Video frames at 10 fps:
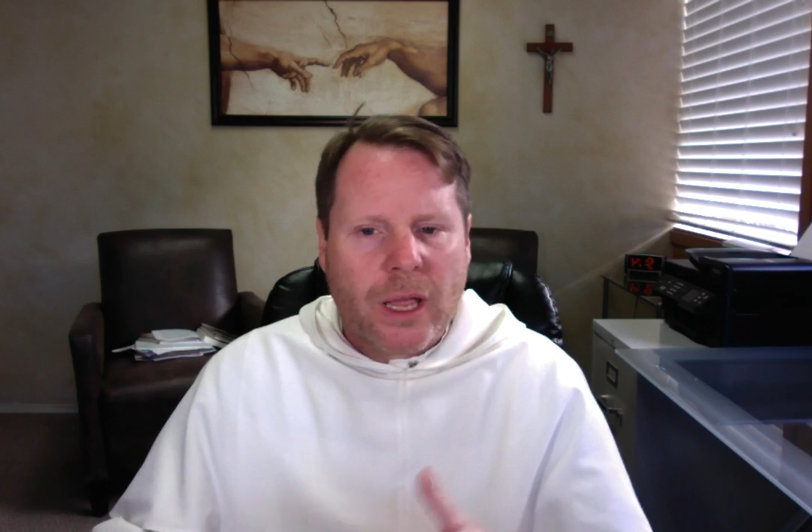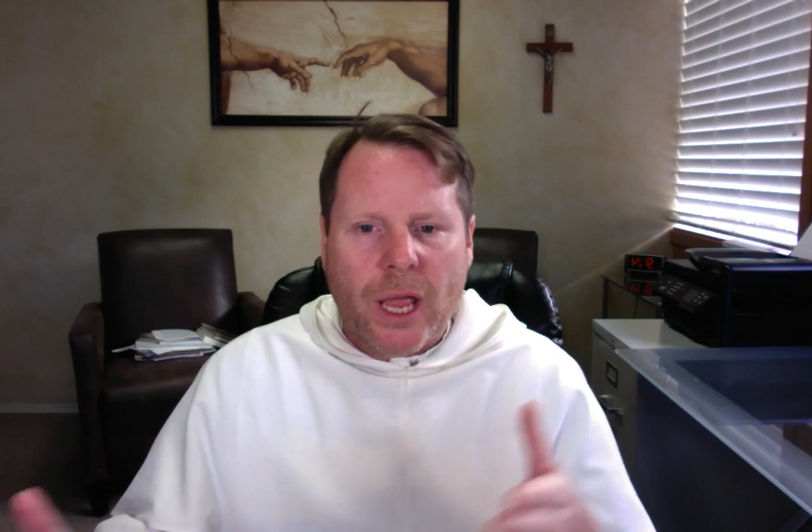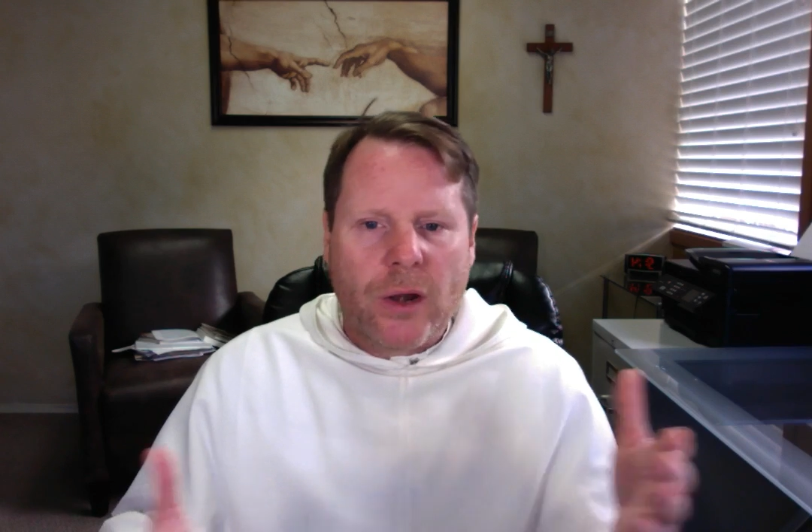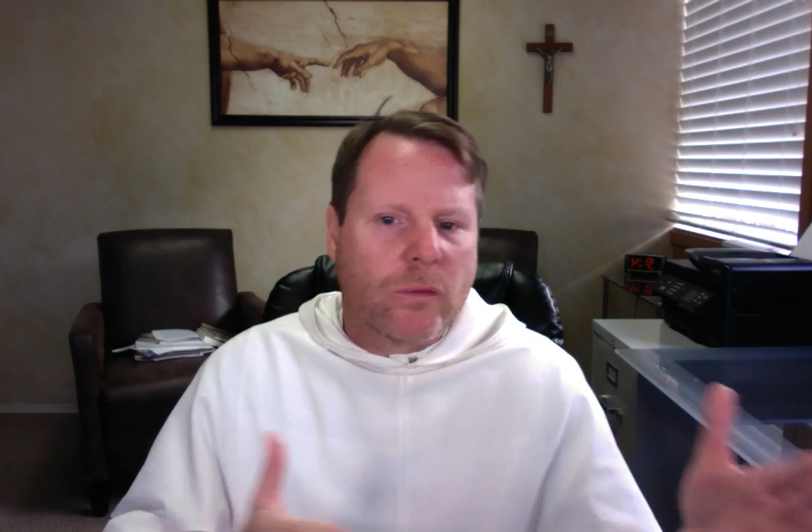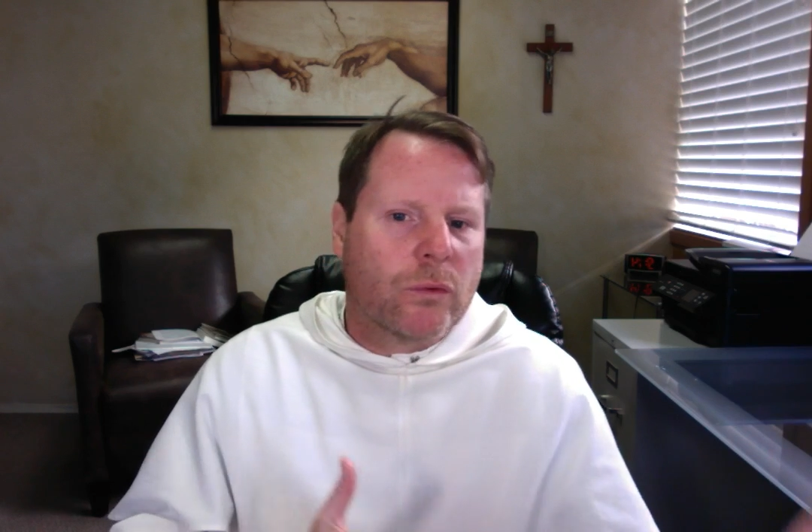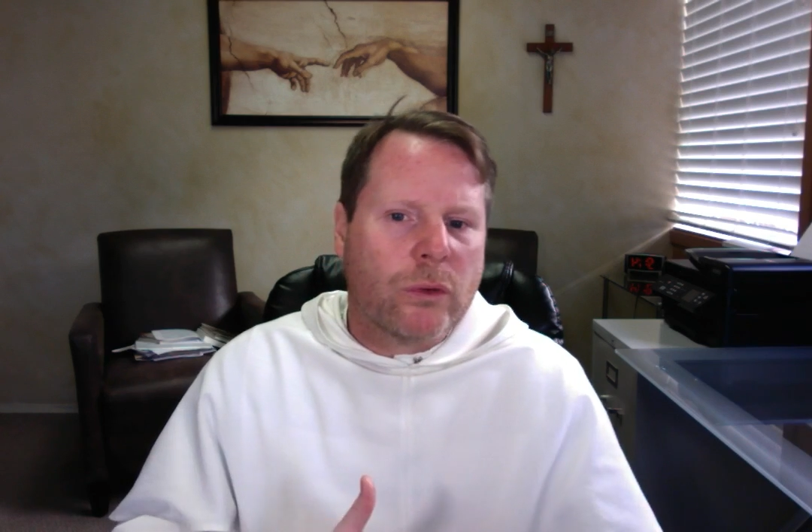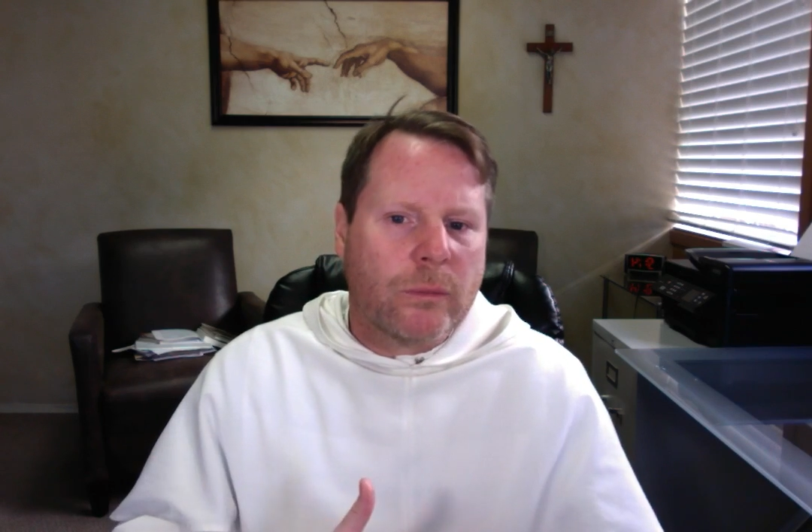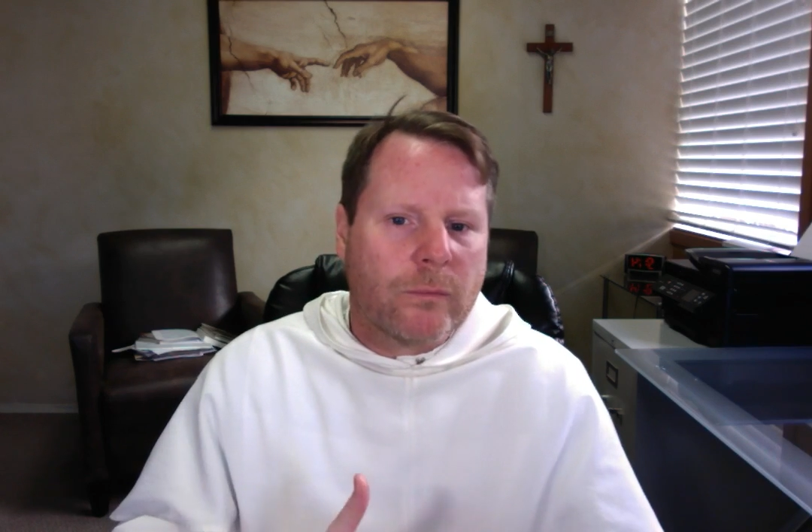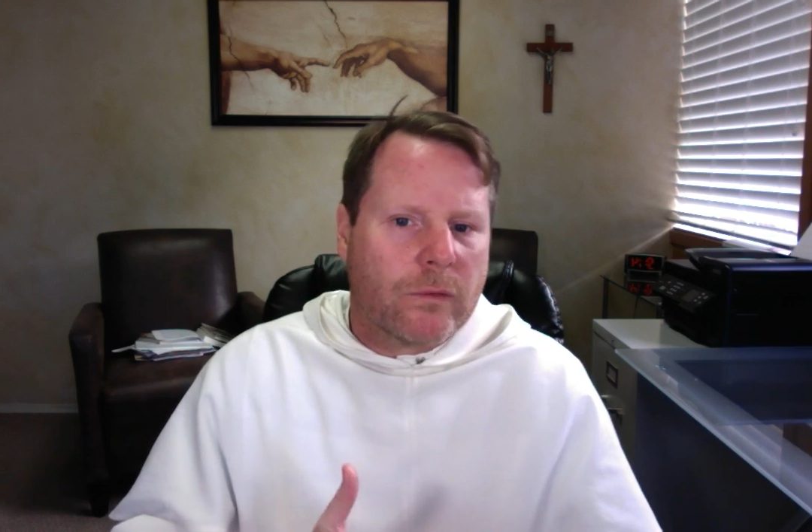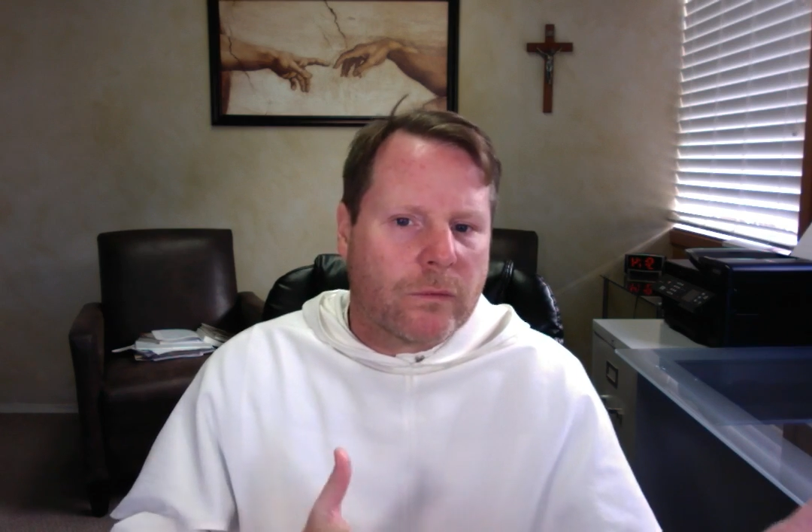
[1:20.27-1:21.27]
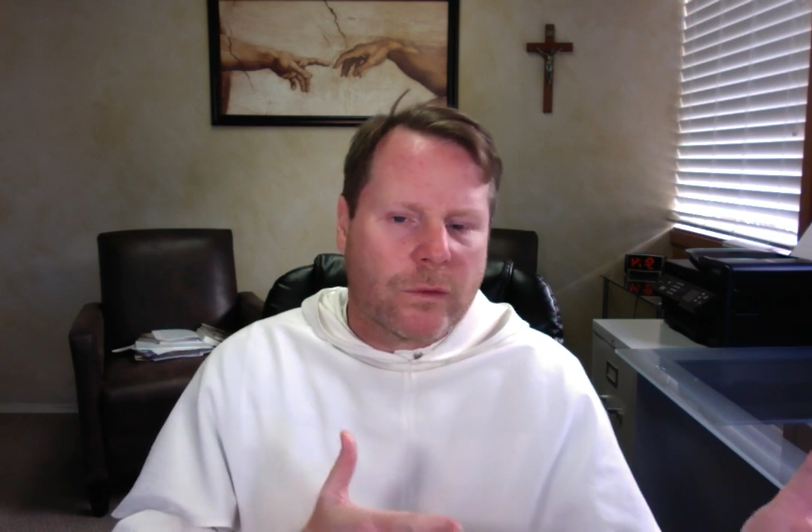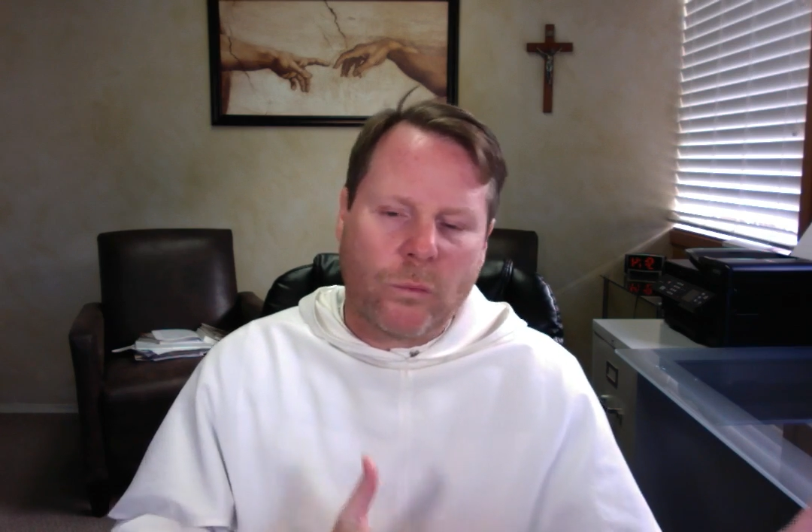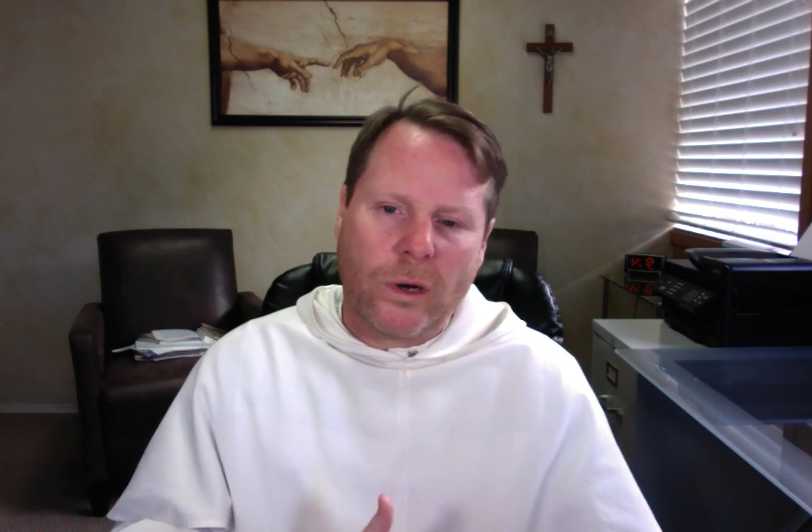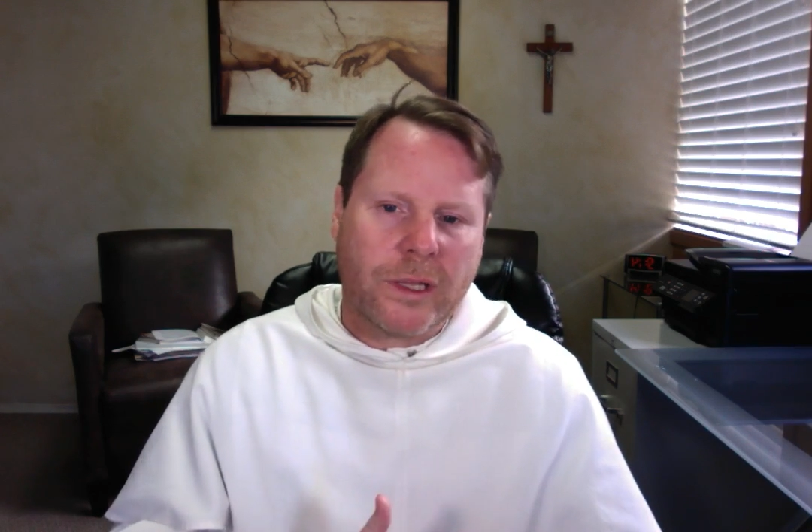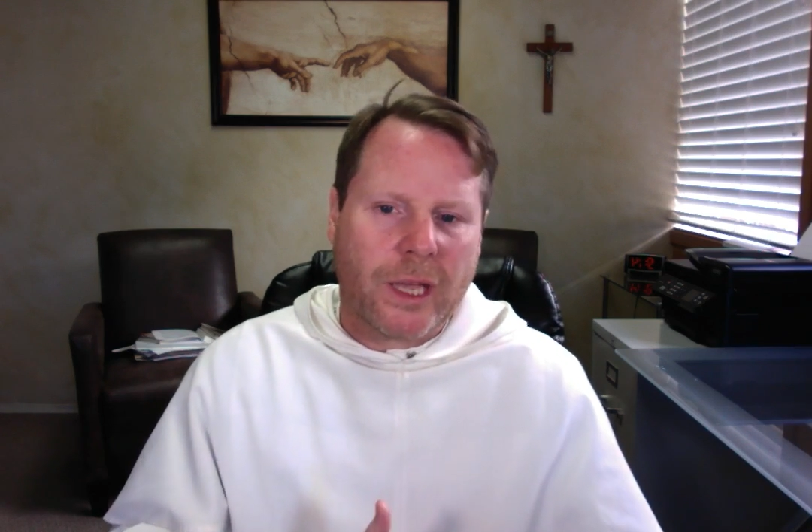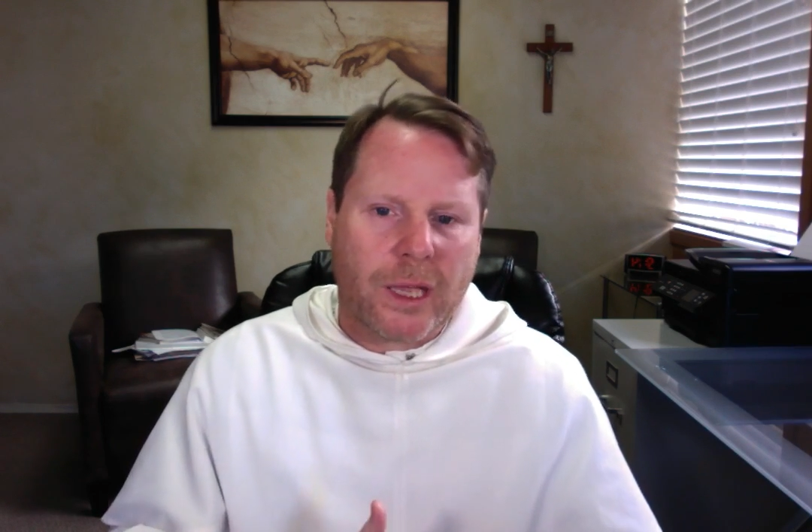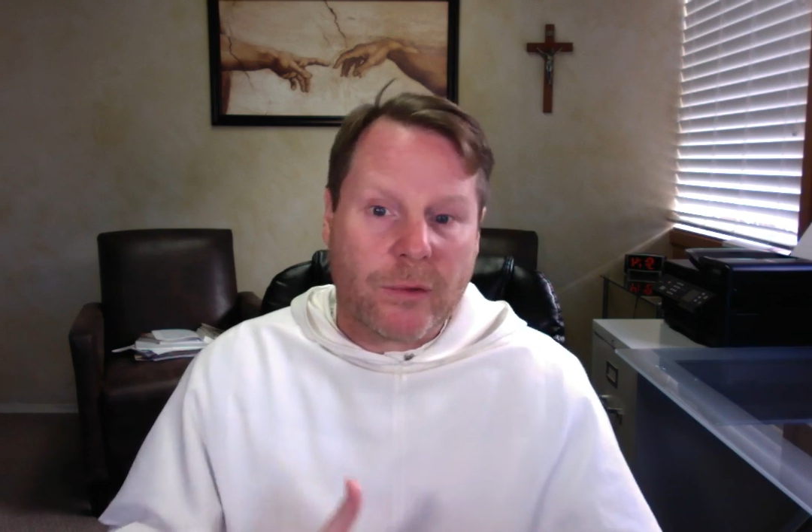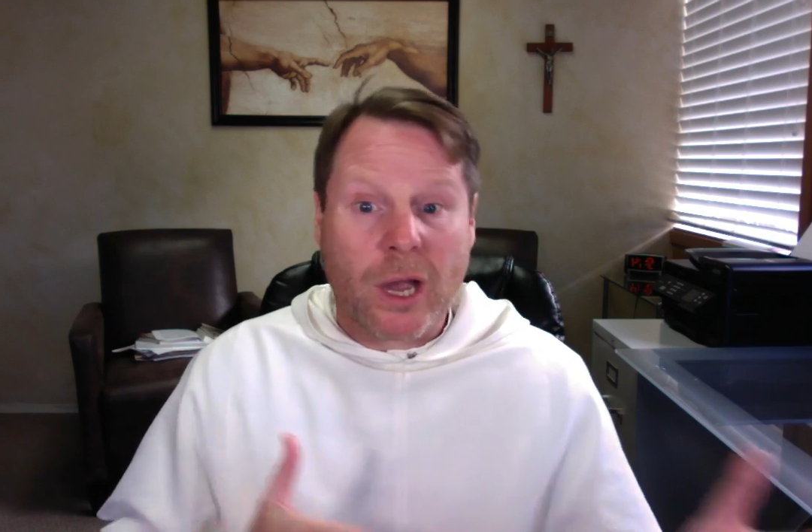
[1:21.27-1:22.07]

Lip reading: and a rule from one game